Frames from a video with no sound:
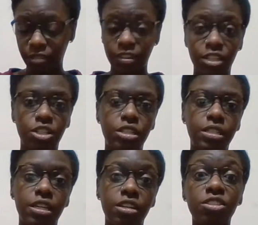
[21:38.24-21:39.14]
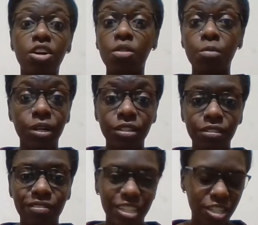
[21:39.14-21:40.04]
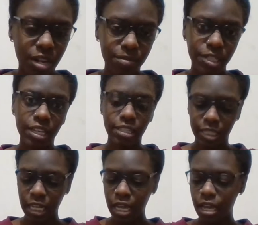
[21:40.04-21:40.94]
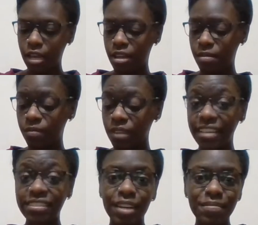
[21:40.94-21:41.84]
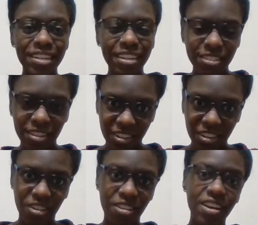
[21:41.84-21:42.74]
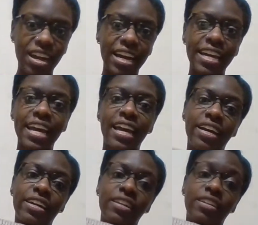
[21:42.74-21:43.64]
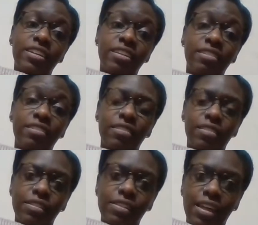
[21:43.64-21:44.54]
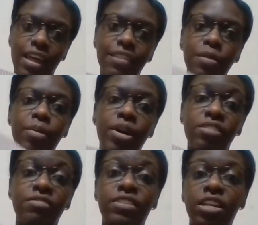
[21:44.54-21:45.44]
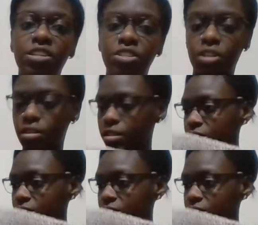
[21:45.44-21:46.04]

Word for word: finishes here. So, we're into finished objects. Last time that I saw y'all, I had the body finished on the